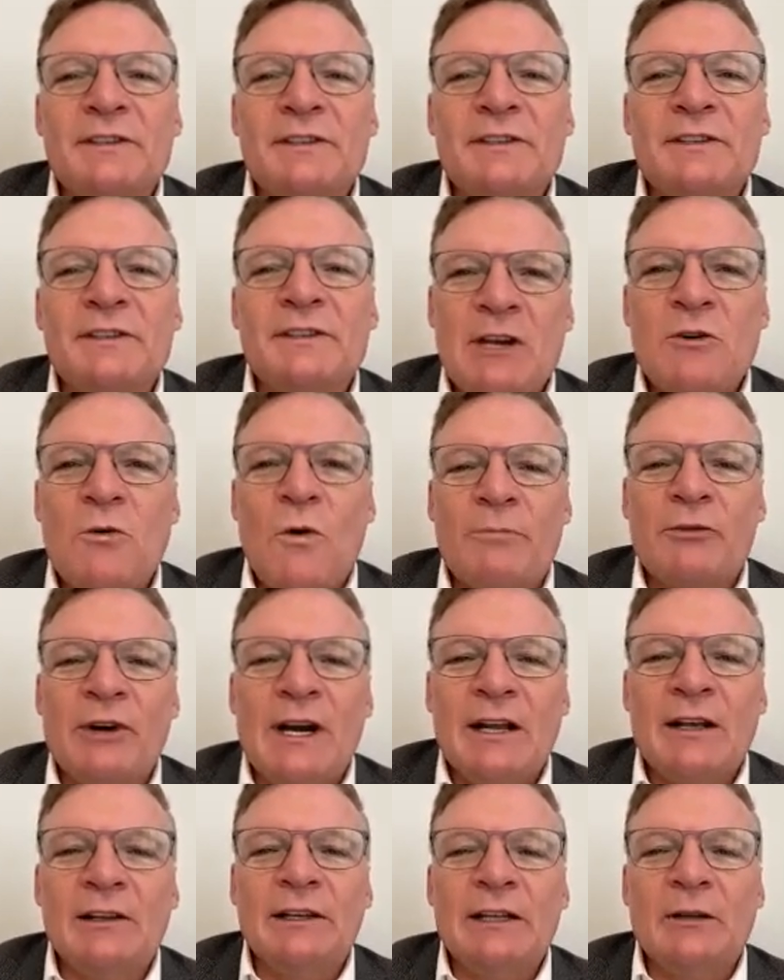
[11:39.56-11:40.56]
Actually
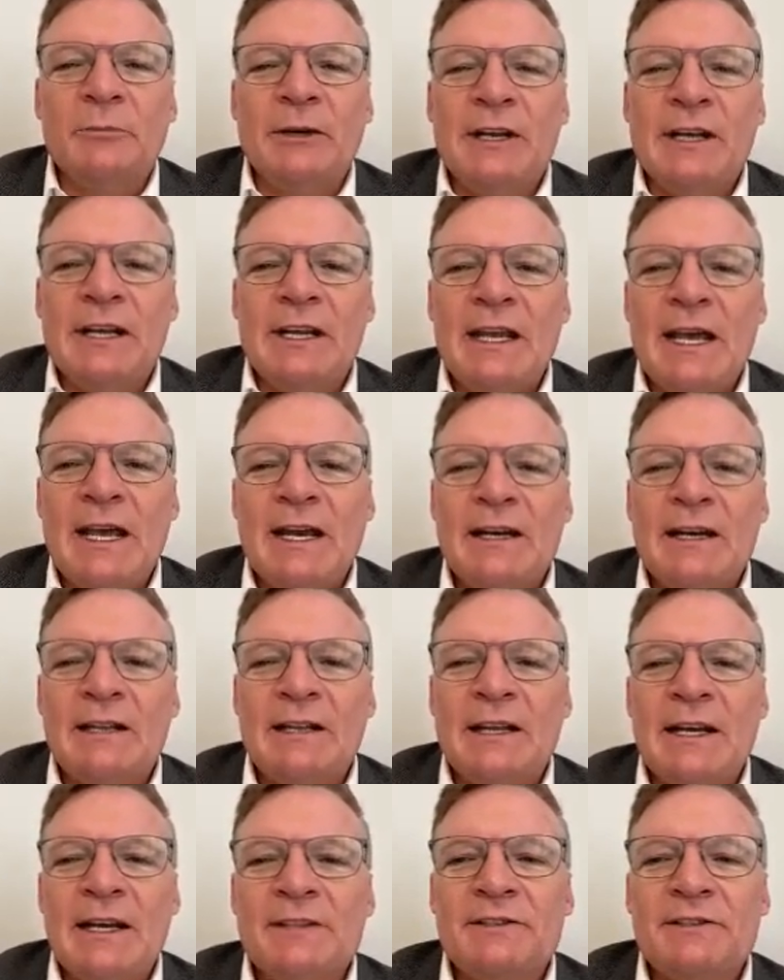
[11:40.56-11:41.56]
seems to be
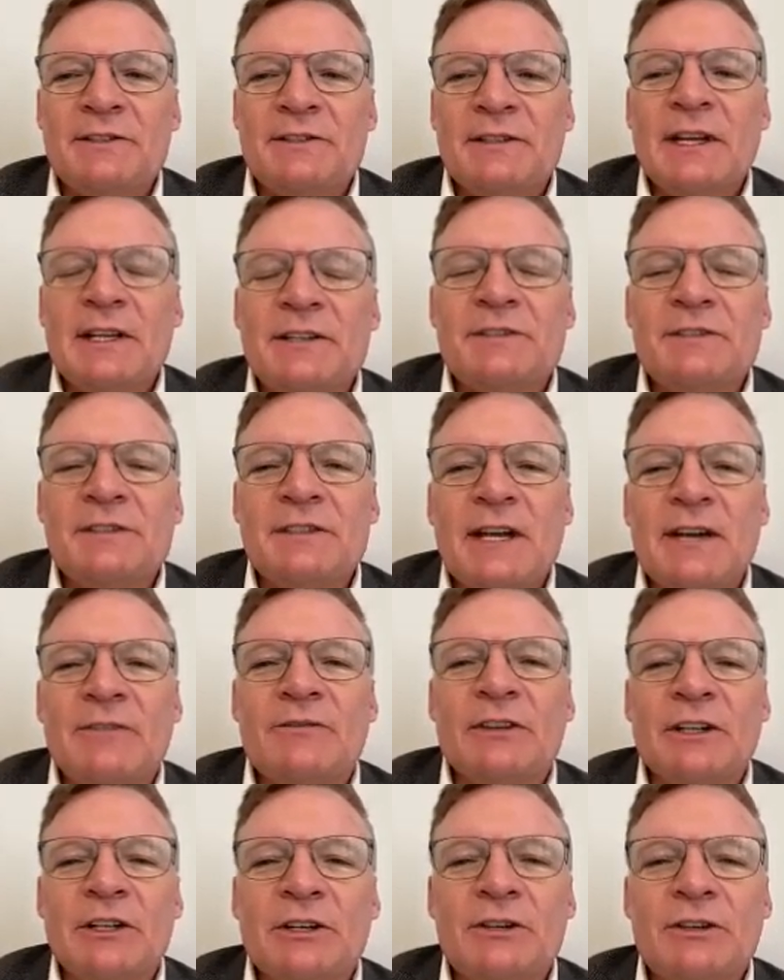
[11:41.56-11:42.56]
cooperating a little bit again, and
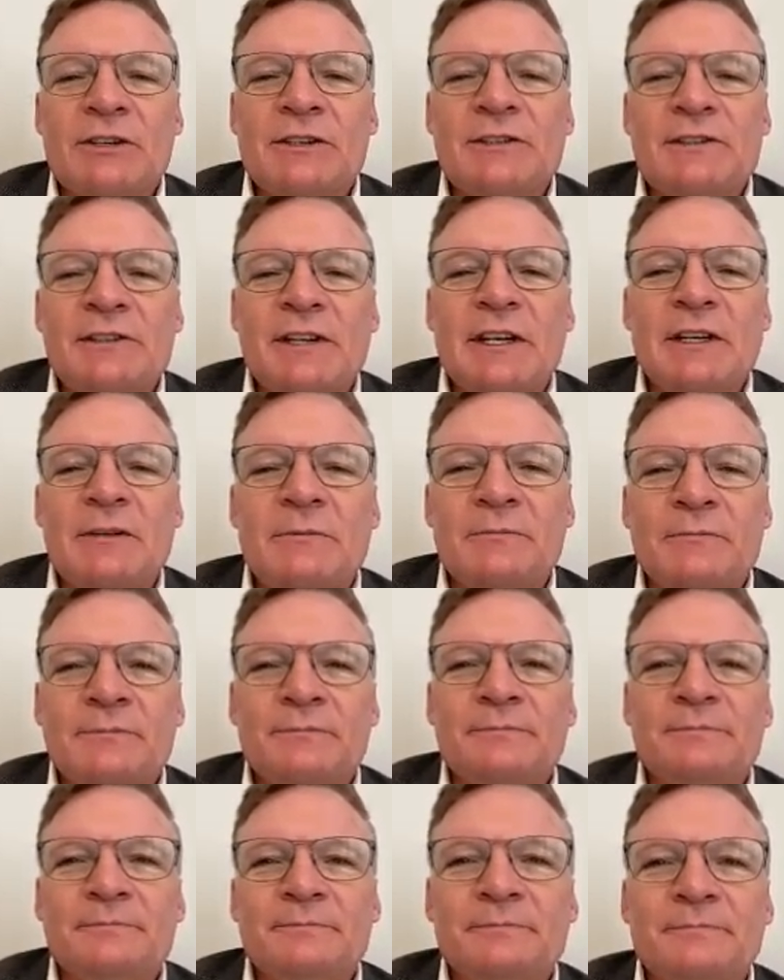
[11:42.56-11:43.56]
that's definitely
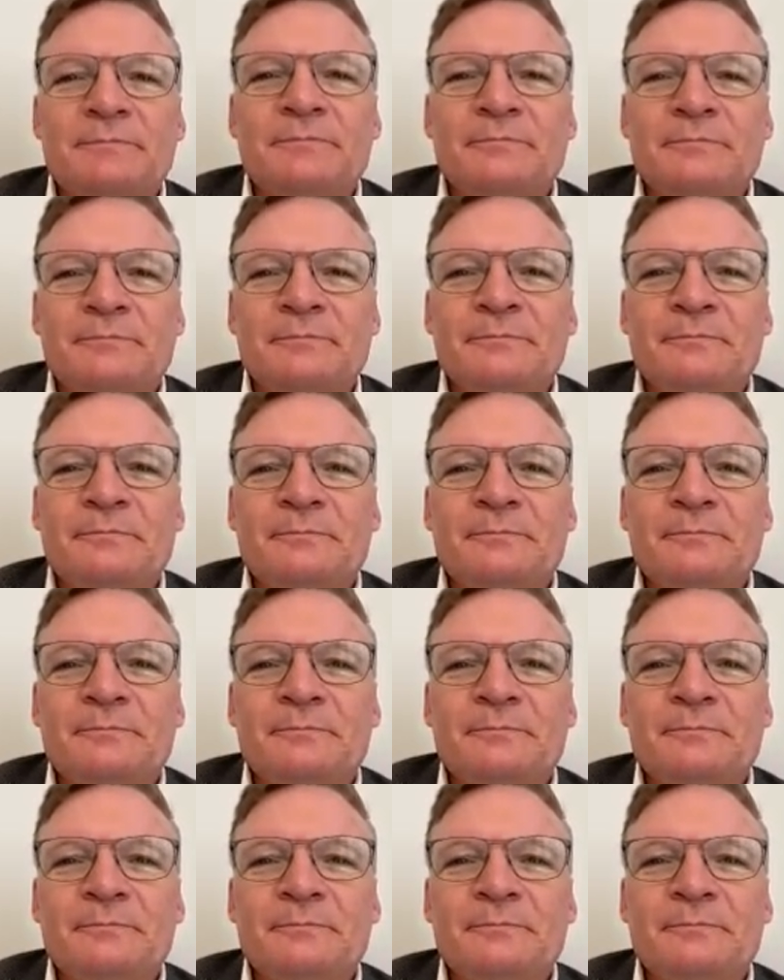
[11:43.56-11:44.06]
good to see.